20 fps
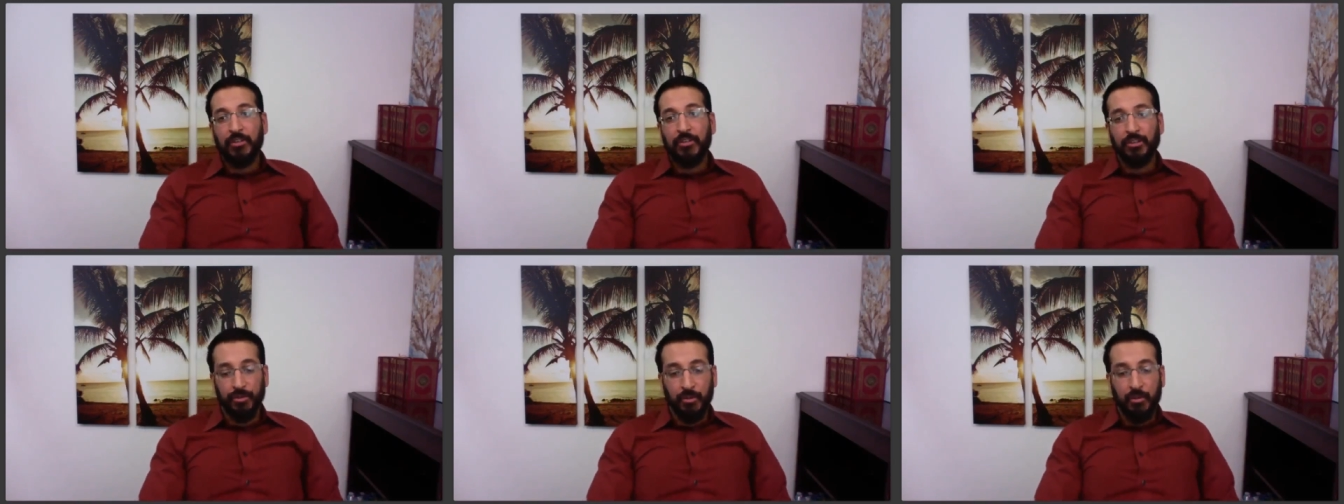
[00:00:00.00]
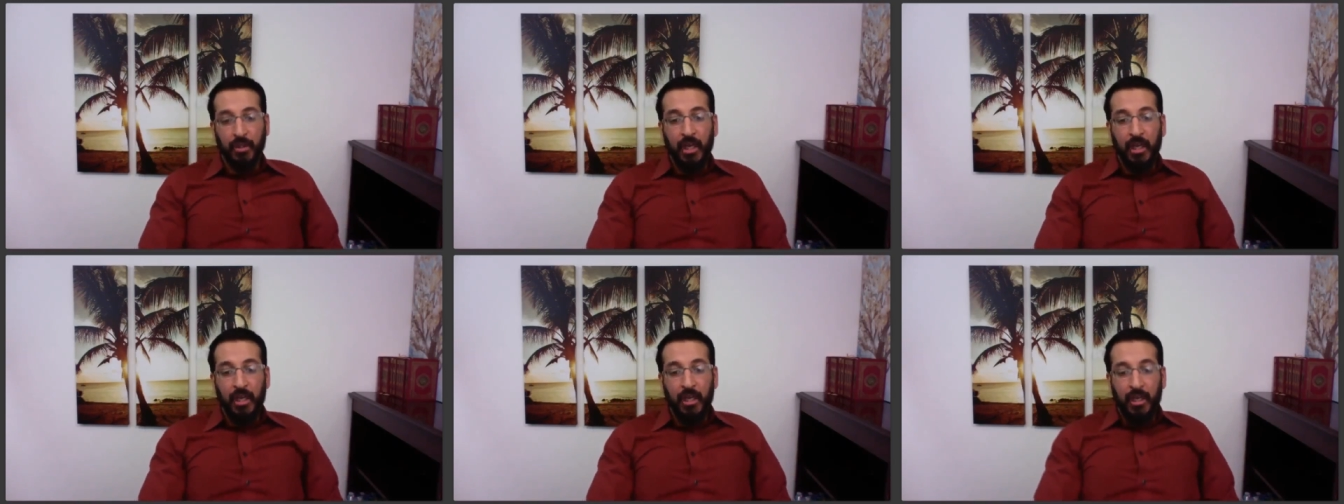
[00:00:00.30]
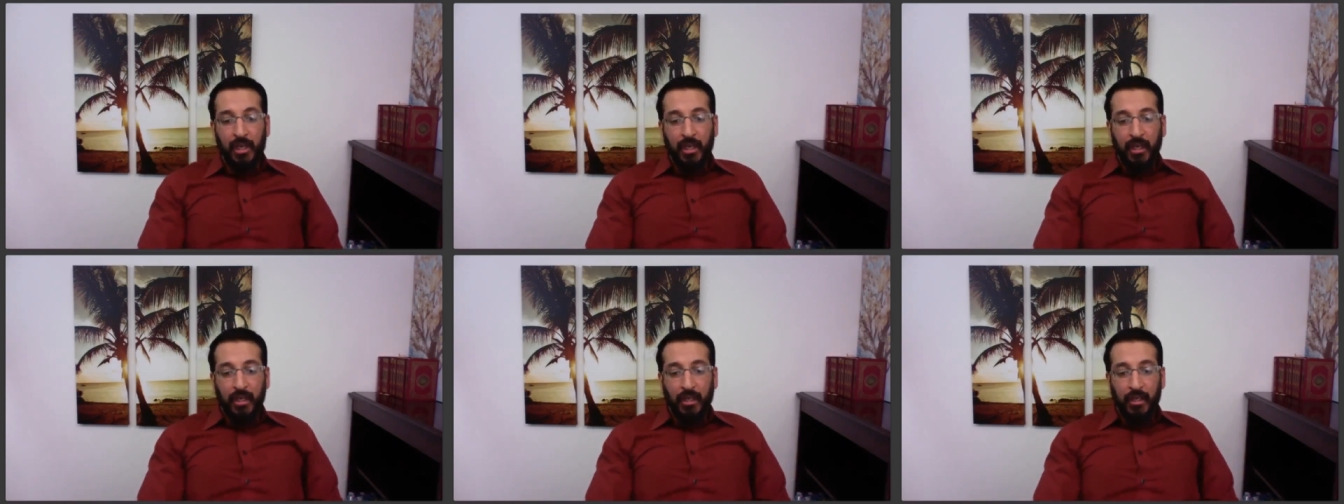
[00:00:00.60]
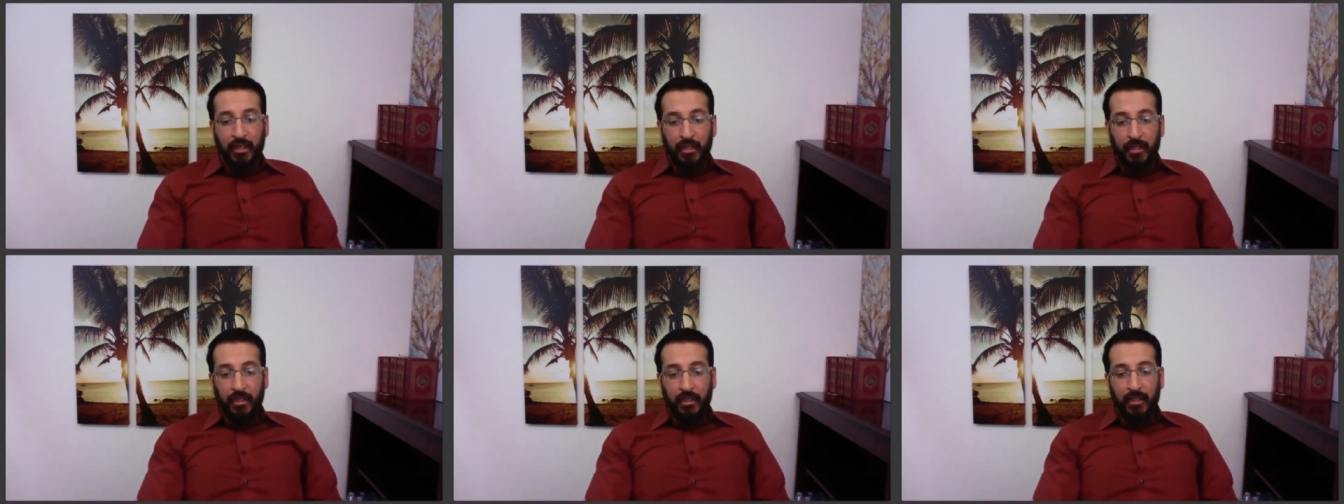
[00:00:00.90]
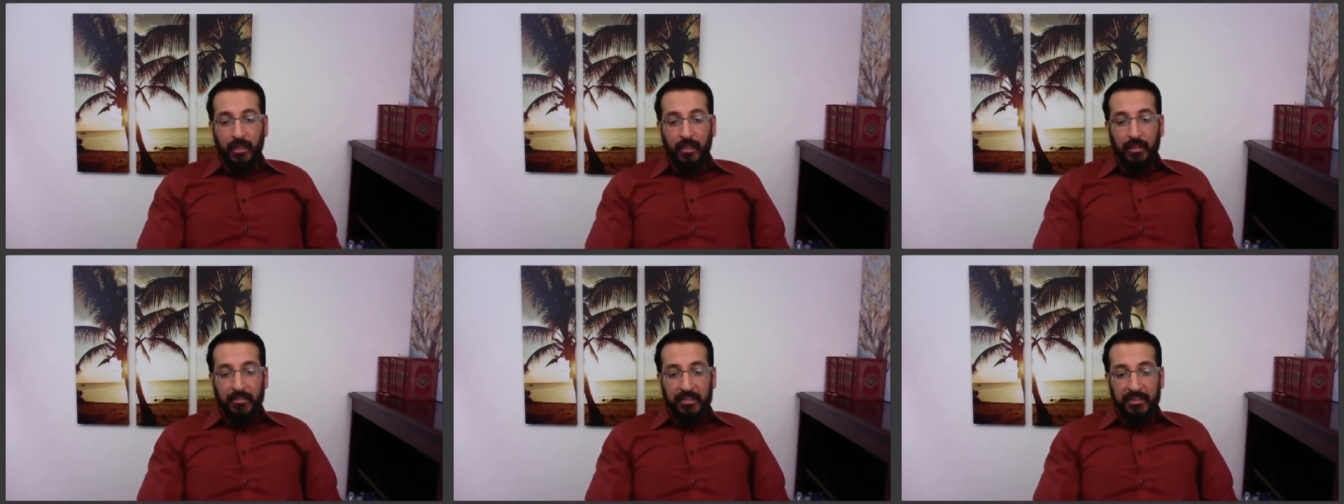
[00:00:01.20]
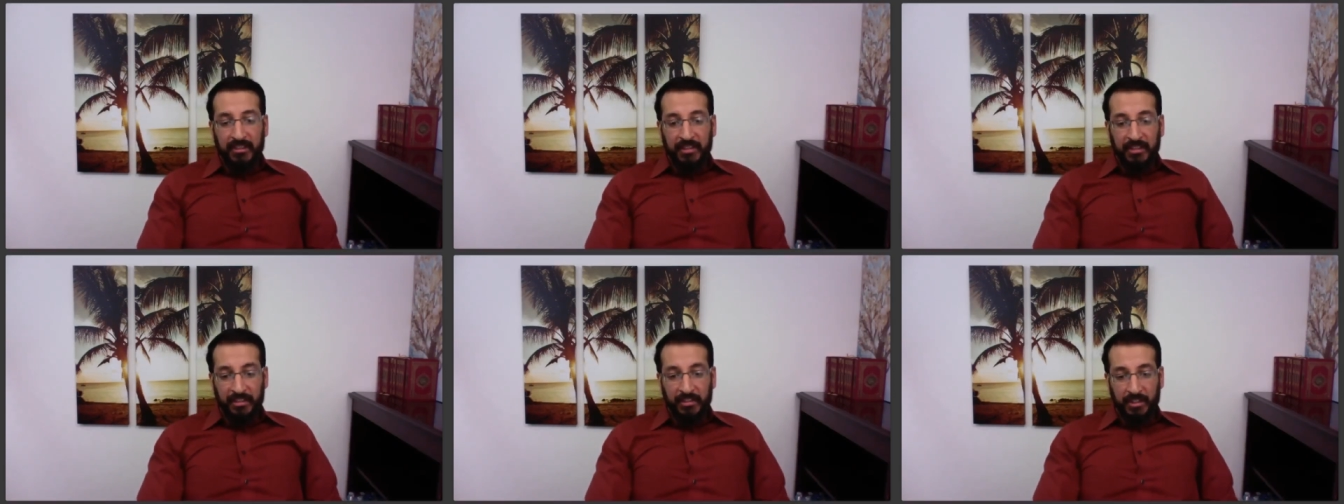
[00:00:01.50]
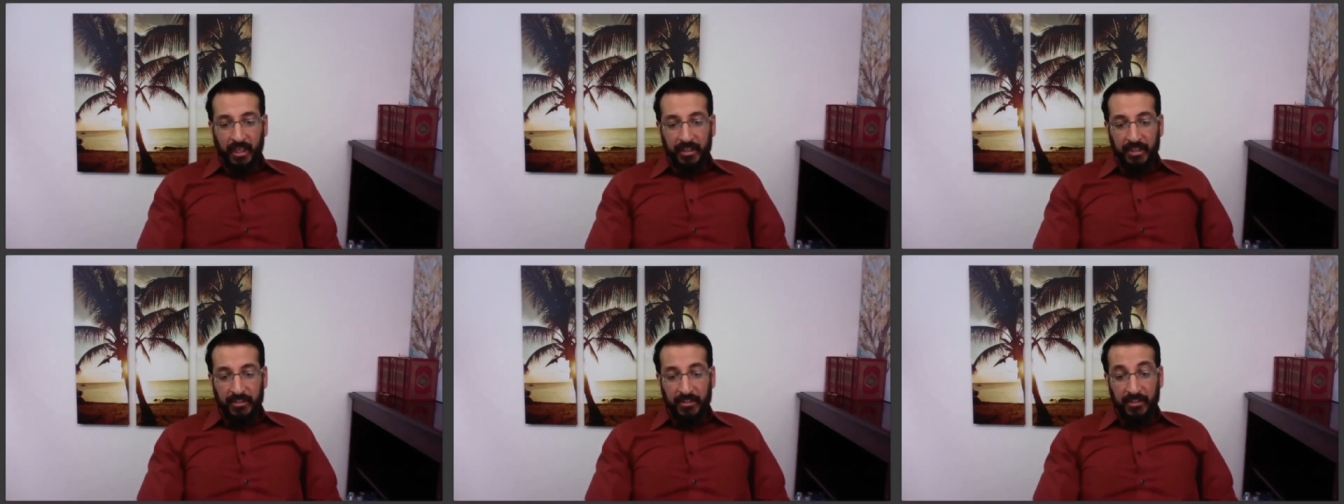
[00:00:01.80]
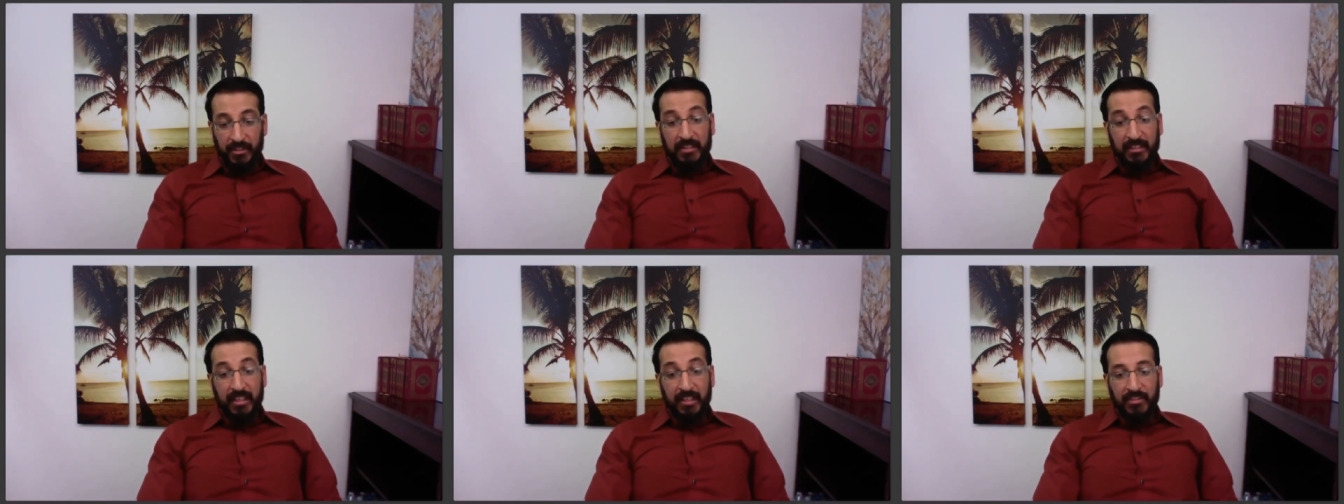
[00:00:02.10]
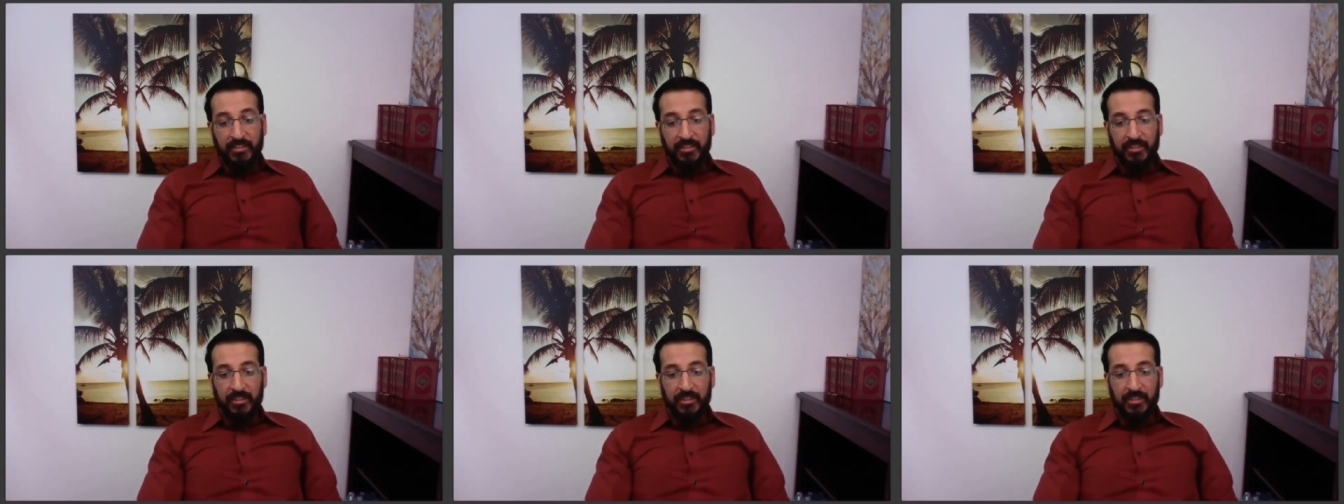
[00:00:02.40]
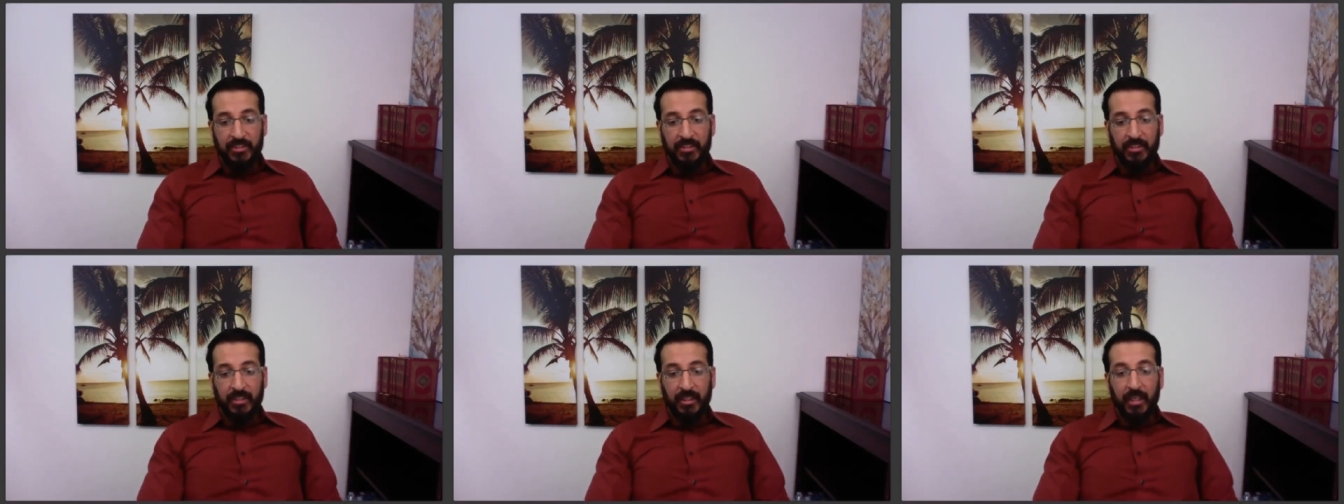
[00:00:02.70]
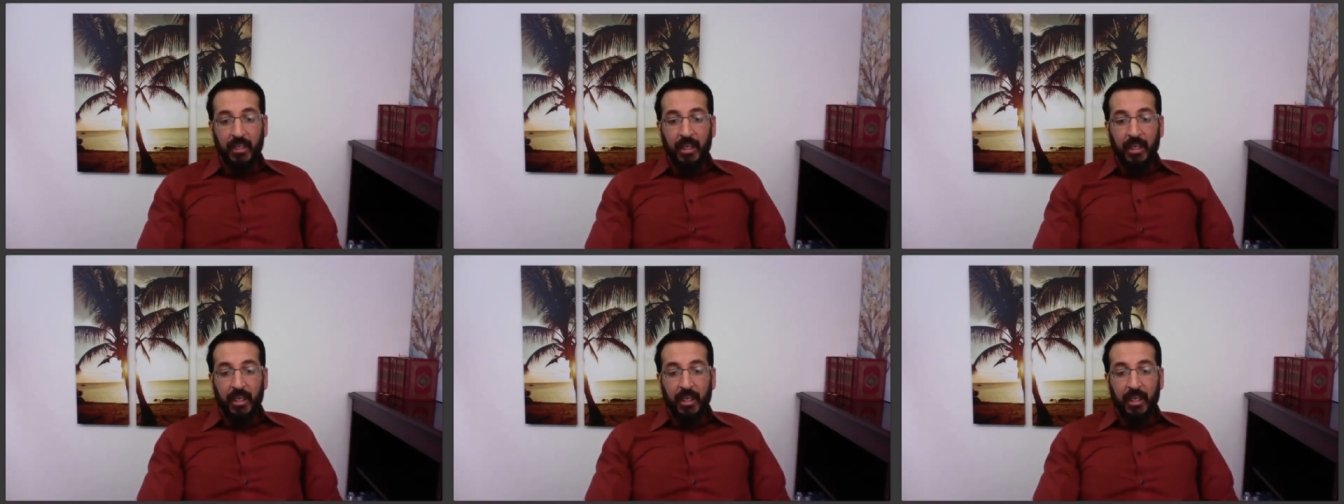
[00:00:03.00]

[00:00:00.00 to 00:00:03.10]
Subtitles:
to discuss and take seriously.